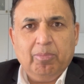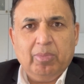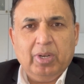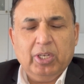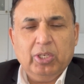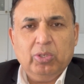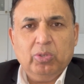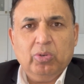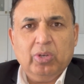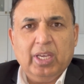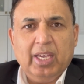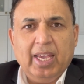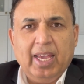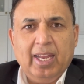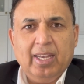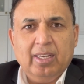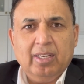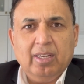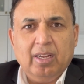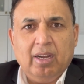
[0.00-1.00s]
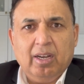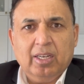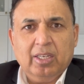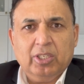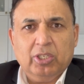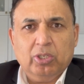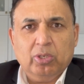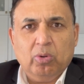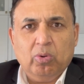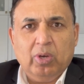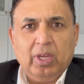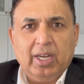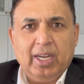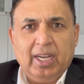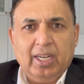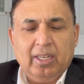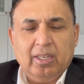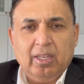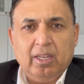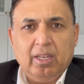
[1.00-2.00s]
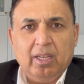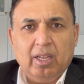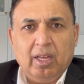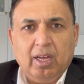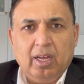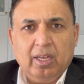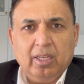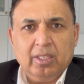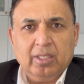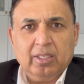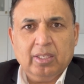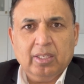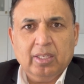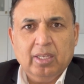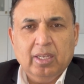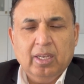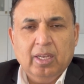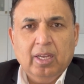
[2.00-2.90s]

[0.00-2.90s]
but you cannot show a rental loss